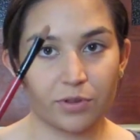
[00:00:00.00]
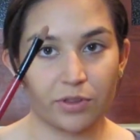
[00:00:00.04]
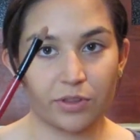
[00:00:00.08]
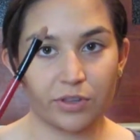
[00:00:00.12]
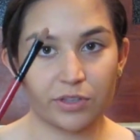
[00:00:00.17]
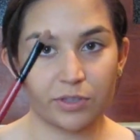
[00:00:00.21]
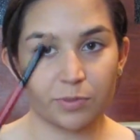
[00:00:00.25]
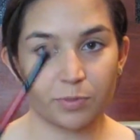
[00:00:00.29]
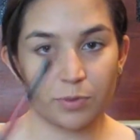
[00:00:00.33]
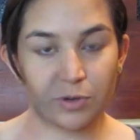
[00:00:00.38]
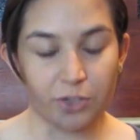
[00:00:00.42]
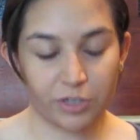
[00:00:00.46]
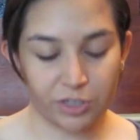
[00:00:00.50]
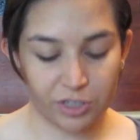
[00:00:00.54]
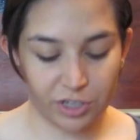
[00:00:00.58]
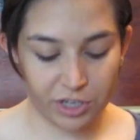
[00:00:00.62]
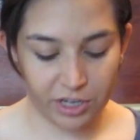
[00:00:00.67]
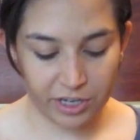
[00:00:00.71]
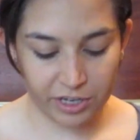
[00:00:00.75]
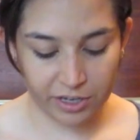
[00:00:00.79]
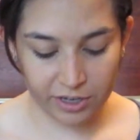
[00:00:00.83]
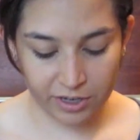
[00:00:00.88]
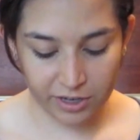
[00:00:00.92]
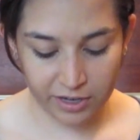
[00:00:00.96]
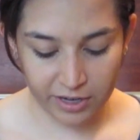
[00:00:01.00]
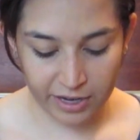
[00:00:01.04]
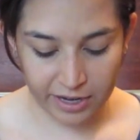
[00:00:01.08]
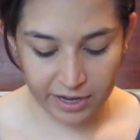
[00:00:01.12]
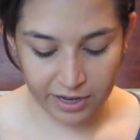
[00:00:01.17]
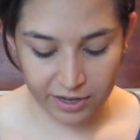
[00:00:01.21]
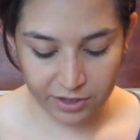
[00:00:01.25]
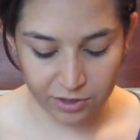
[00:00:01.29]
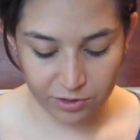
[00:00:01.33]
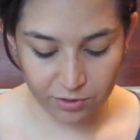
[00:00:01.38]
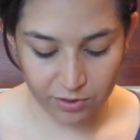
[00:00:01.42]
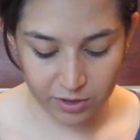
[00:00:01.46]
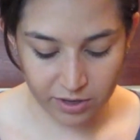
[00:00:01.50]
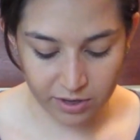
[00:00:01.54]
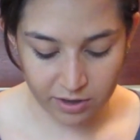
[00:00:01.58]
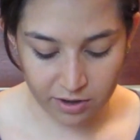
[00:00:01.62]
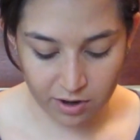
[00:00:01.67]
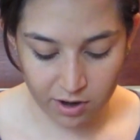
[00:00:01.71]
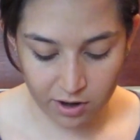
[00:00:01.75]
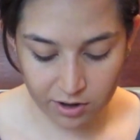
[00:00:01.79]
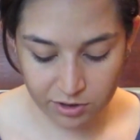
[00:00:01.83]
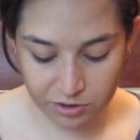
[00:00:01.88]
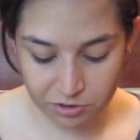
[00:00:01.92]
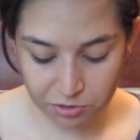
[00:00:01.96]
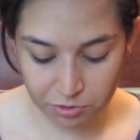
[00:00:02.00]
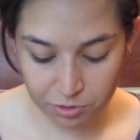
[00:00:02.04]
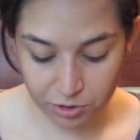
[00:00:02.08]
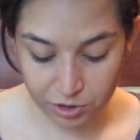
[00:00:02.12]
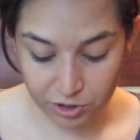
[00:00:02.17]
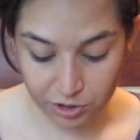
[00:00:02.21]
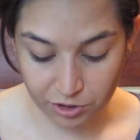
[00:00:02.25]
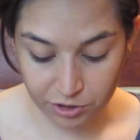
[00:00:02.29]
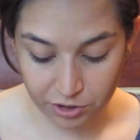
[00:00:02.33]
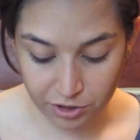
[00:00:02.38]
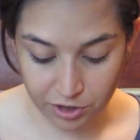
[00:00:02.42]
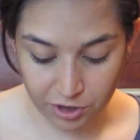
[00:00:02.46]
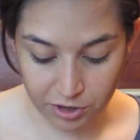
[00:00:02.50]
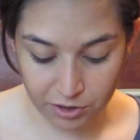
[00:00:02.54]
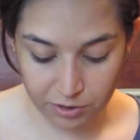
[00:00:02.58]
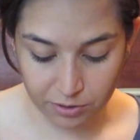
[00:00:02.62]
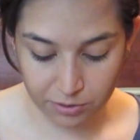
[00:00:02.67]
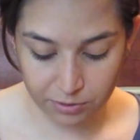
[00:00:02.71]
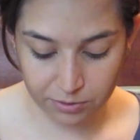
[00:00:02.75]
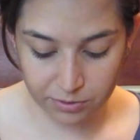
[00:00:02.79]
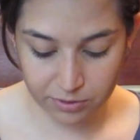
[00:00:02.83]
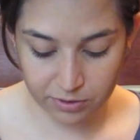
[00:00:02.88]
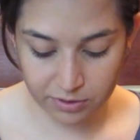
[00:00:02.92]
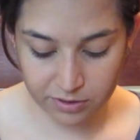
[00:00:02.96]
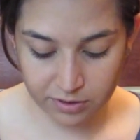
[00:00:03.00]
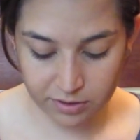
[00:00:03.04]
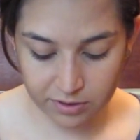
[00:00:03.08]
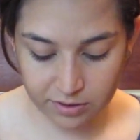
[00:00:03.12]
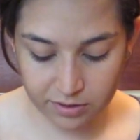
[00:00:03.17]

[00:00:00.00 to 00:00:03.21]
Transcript: this brush here, and you can contour your nose.